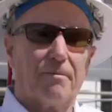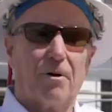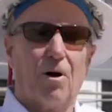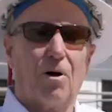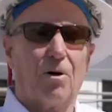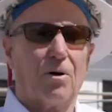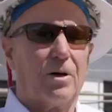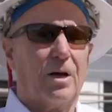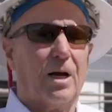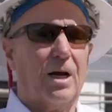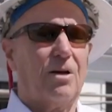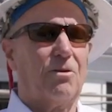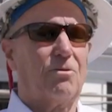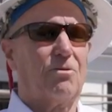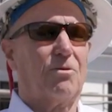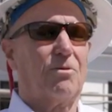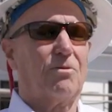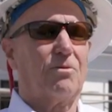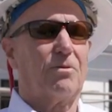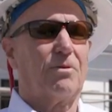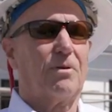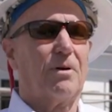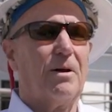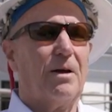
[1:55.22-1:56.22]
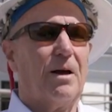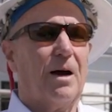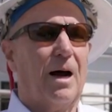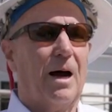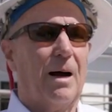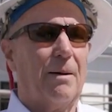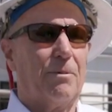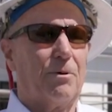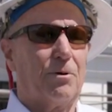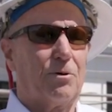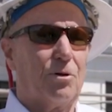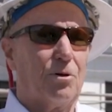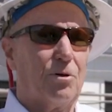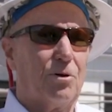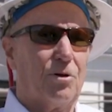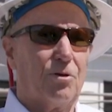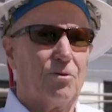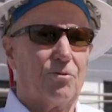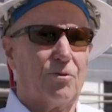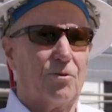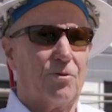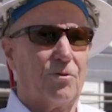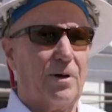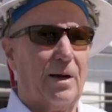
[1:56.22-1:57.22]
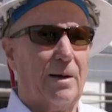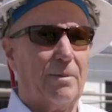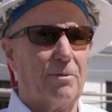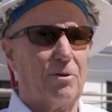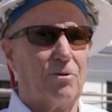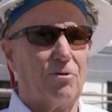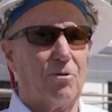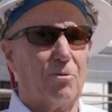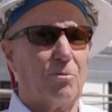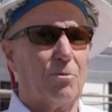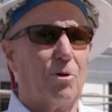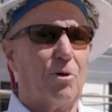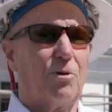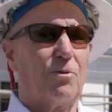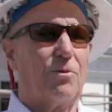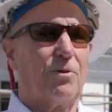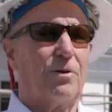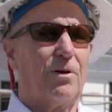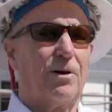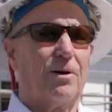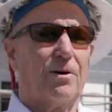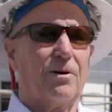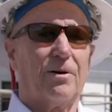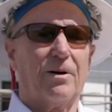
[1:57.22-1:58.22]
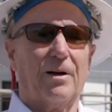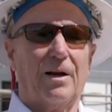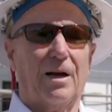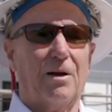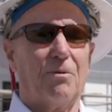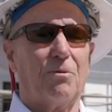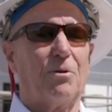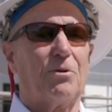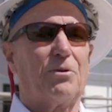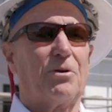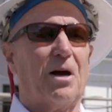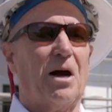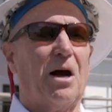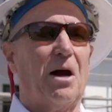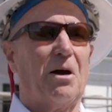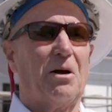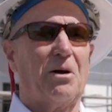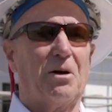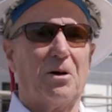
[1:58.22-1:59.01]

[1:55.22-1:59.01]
all kinds of opportunities for families to move here and retire